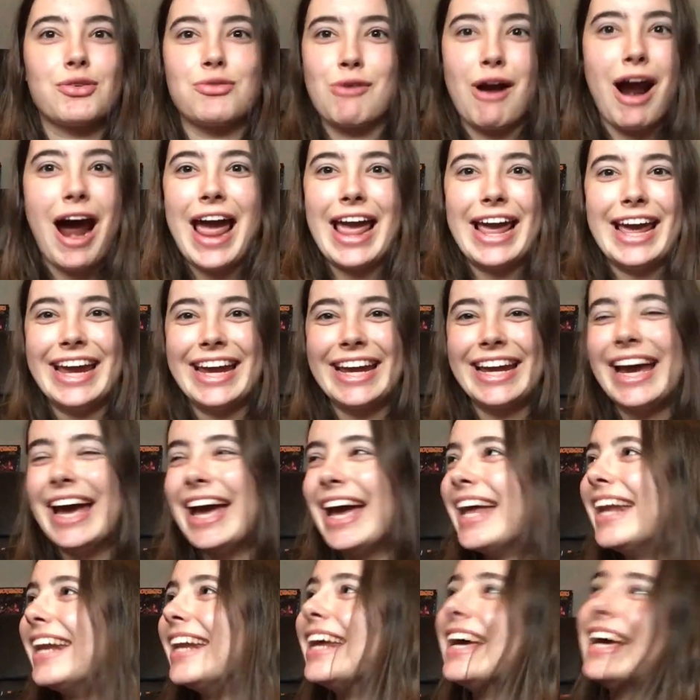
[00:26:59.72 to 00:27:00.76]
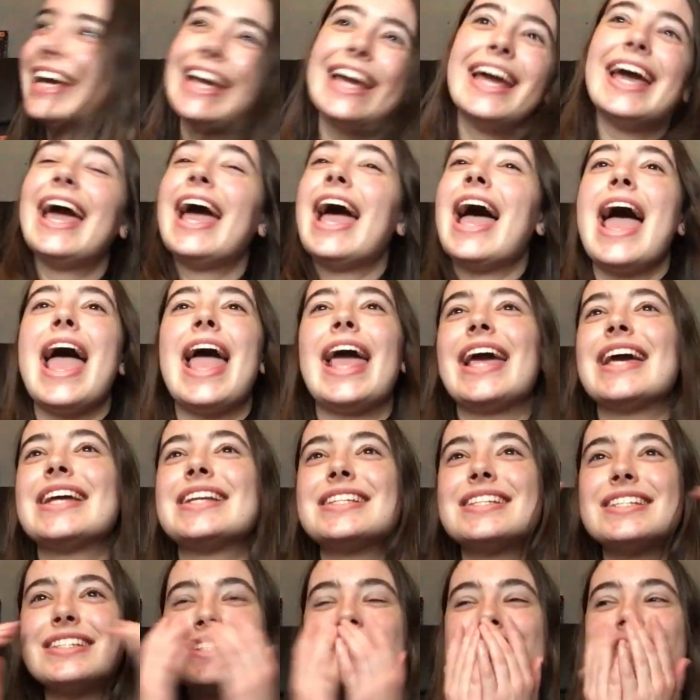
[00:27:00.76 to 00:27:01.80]
crying and
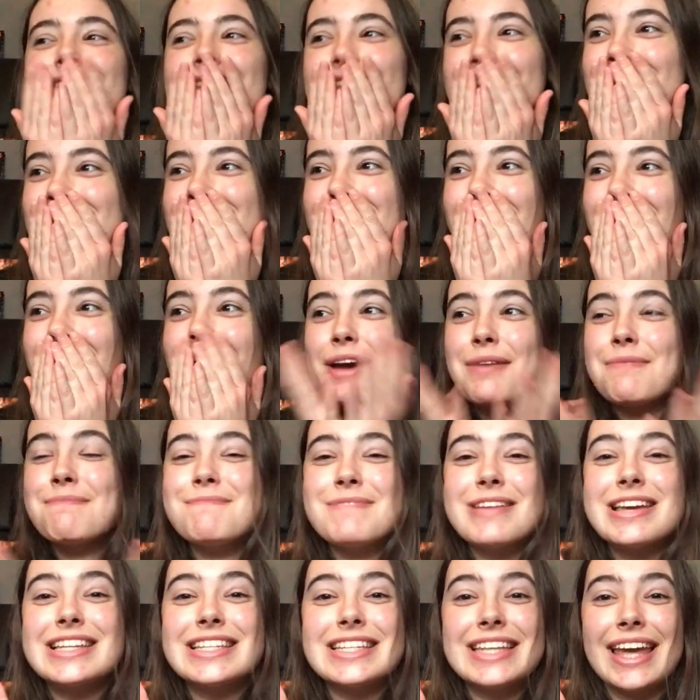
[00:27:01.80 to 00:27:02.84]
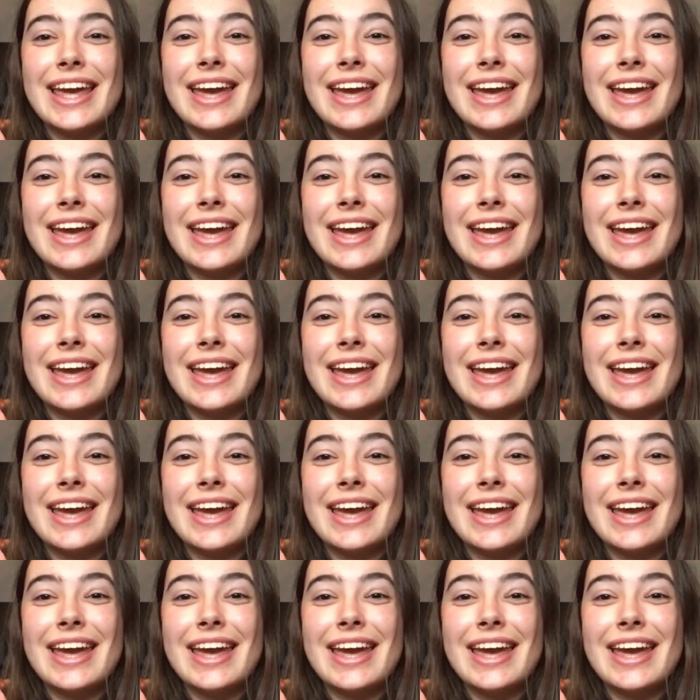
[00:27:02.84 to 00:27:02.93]
it's just I miss